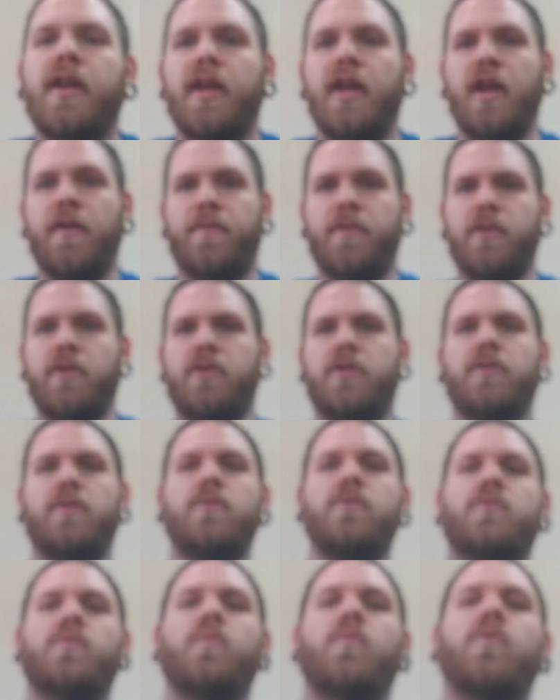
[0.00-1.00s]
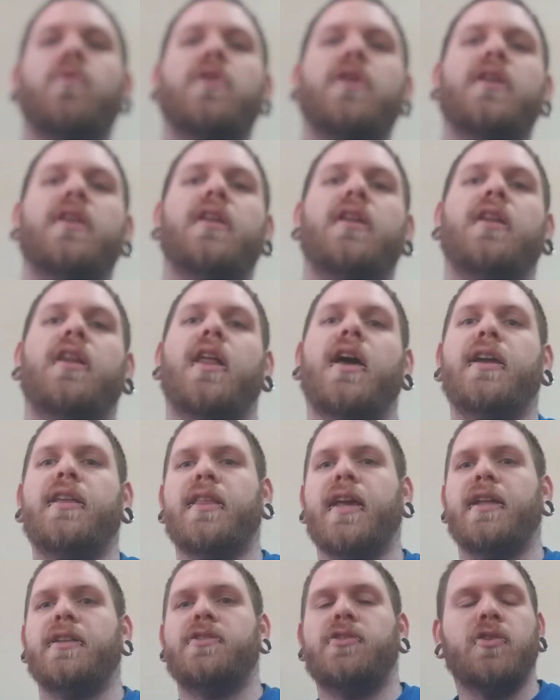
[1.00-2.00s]
If you use one like
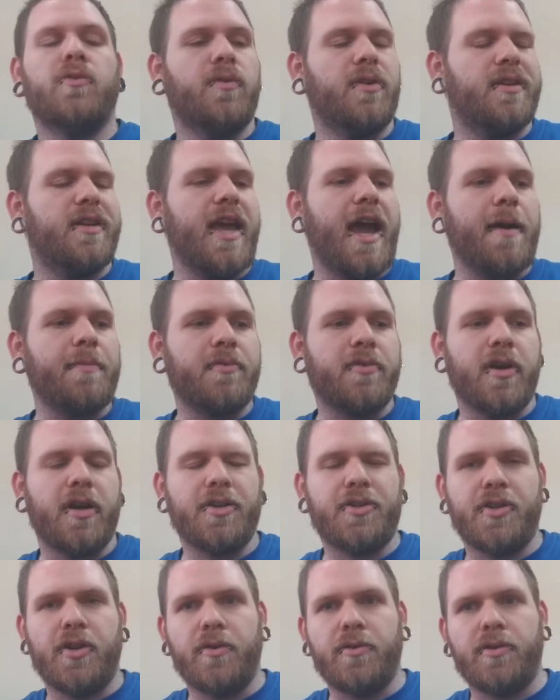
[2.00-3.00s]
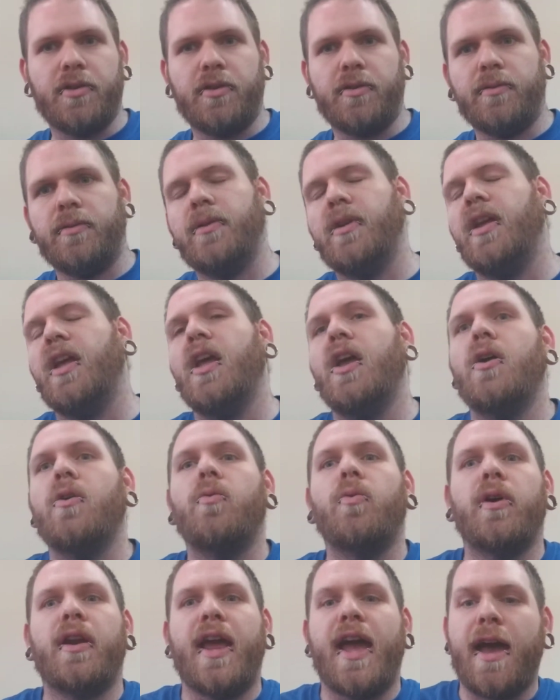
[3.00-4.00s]
that silver adapter I showed you,
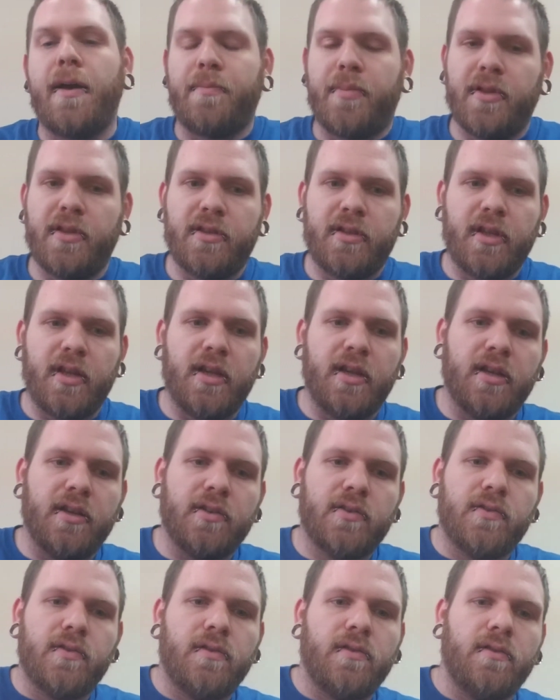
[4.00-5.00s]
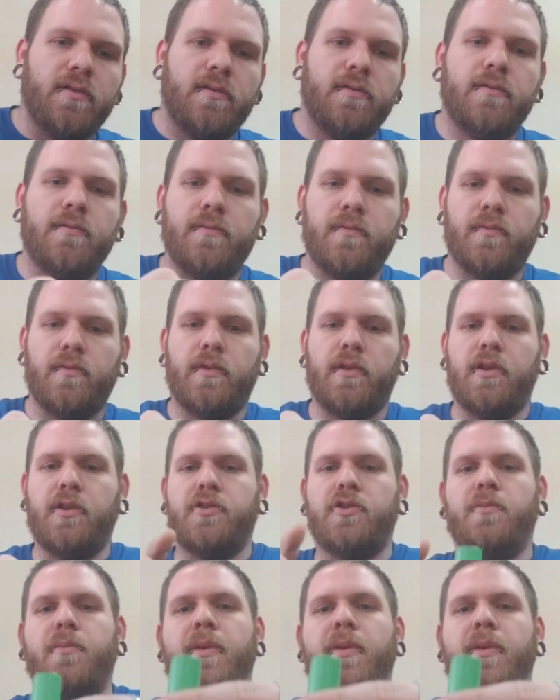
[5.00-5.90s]
what happens is, here's your